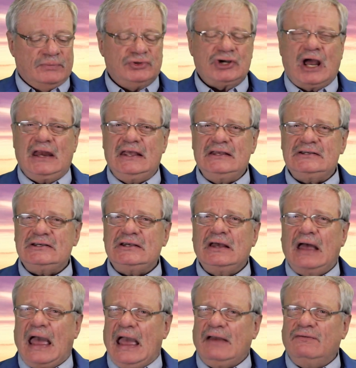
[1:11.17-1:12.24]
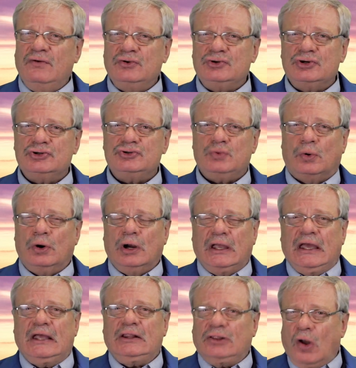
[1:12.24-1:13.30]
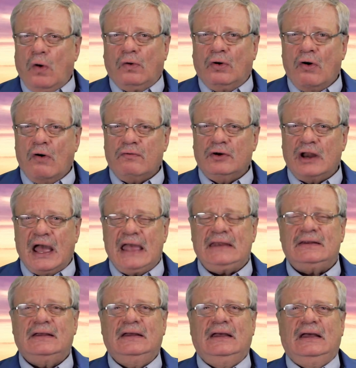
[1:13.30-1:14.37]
Chinese ag futures were again lower overnight.